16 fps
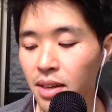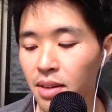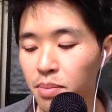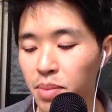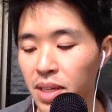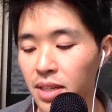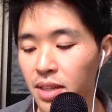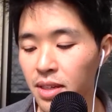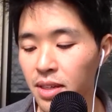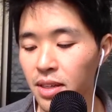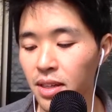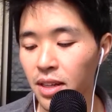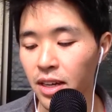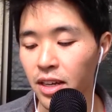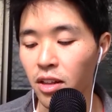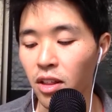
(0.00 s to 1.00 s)
basically
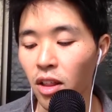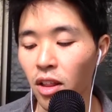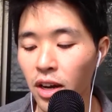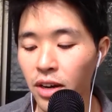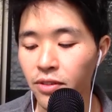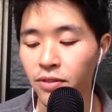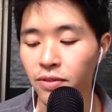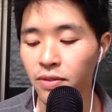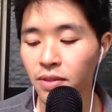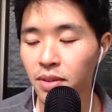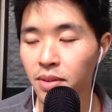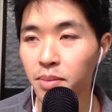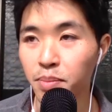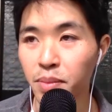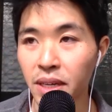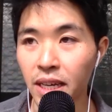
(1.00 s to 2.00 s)
like in a lot of
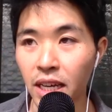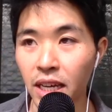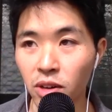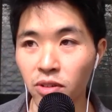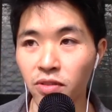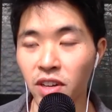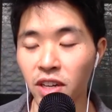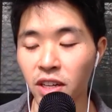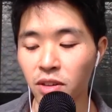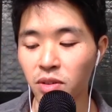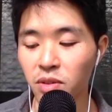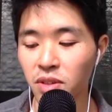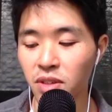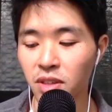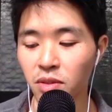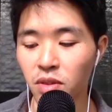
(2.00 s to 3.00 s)
beginner
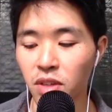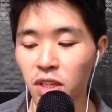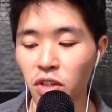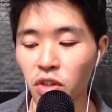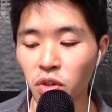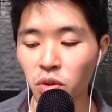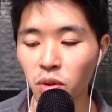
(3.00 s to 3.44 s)
videos, they'll teach you